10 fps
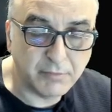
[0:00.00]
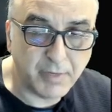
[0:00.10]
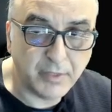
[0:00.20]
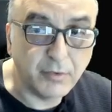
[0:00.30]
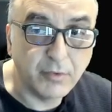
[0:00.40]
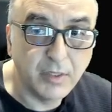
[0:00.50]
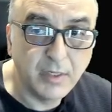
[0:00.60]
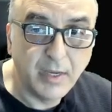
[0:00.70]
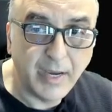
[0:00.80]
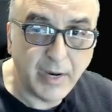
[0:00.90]
menu.
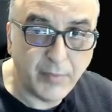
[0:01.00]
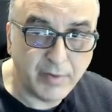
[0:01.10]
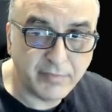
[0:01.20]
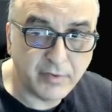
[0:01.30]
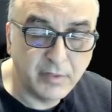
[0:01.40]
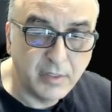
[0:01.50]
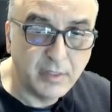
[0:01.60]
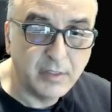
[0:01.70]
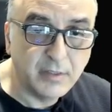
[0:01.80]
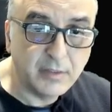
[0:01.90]
However,
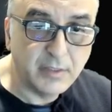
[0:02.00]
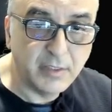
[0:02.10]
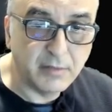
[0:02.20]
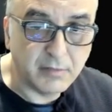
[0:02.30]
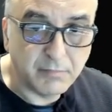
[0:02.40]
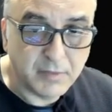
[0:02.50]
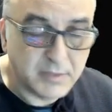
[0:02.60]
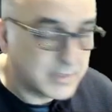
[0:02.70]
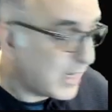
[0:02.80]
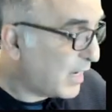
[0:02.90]
the
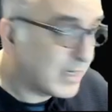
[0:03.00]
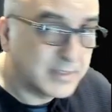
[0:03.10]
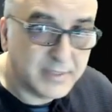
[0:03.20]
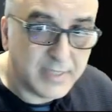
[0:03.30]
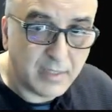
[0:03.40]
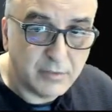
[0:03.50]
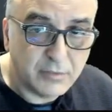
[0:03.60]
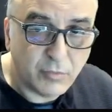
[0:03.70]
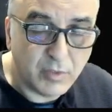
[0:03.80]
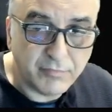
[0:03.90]
stock Stella
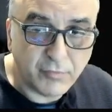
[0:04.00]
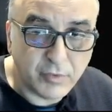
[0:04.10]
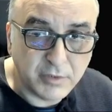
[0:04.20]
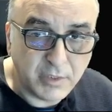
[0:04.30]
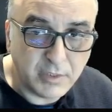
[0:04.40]
2014